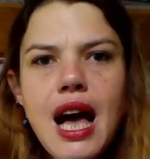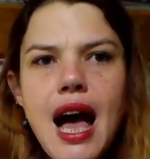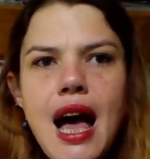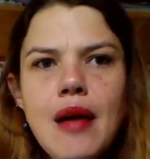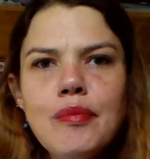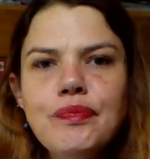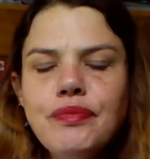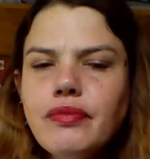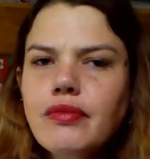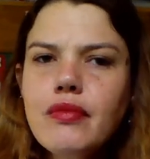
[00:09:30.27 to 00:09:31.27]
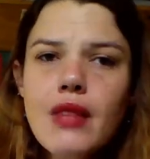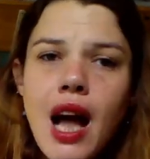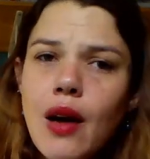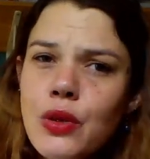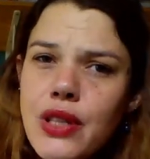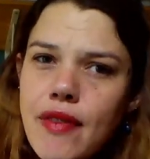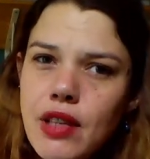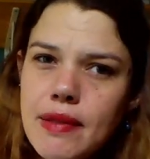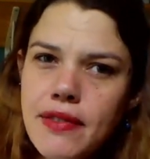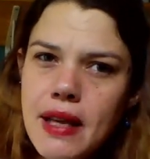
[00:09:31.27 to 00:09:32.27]
I also have
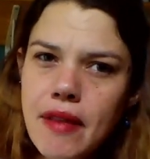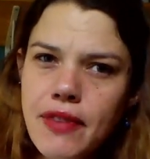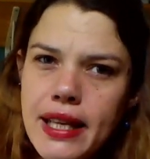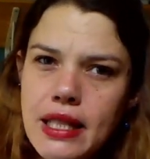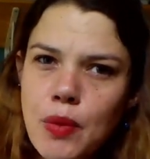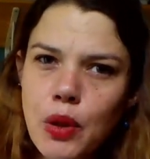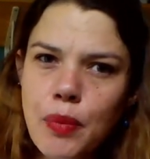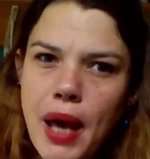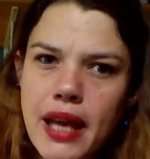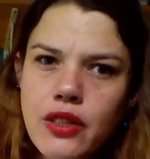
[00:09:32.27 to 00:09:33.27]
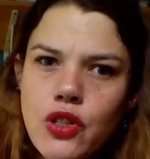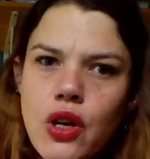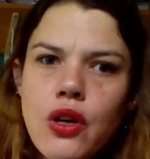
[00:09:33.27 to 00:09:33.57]
a Facebook page.